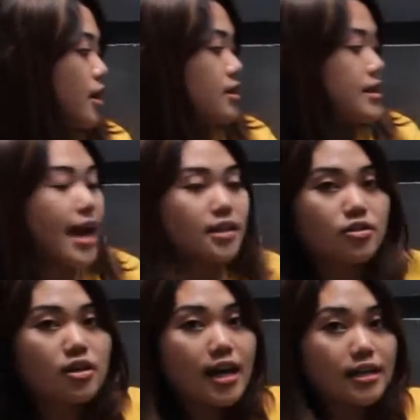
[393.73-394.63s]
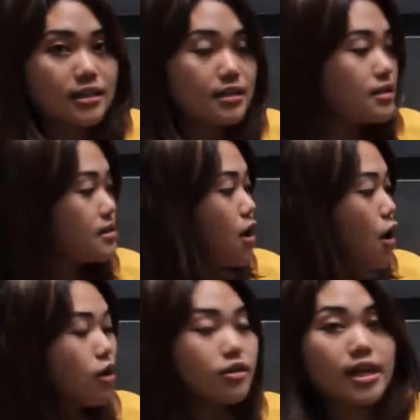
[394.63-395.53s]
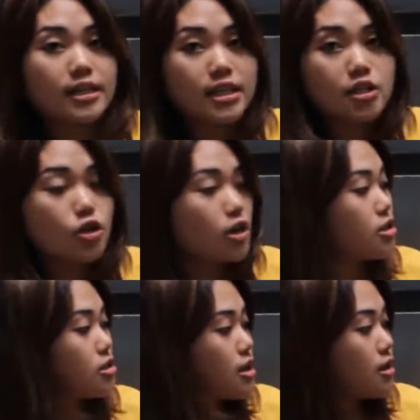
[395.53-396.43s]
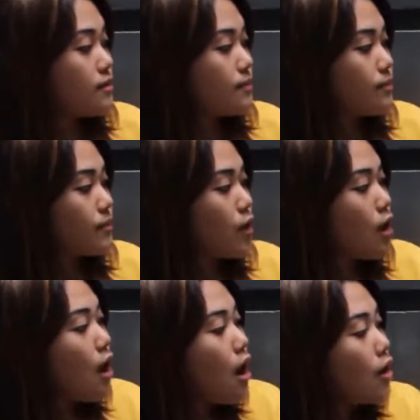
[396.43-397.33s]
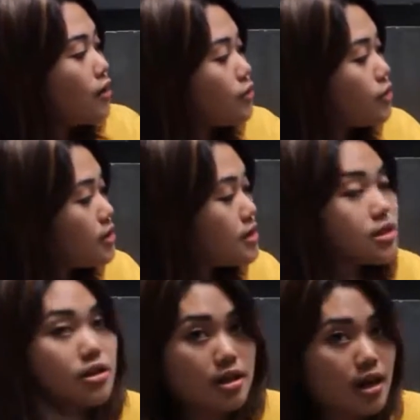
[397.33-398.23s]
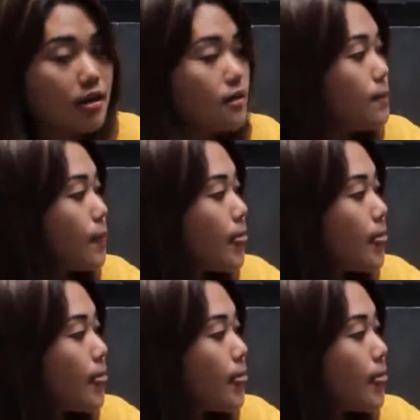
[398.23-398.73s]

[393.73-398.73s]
because hexokinase already charged it. On the third circle,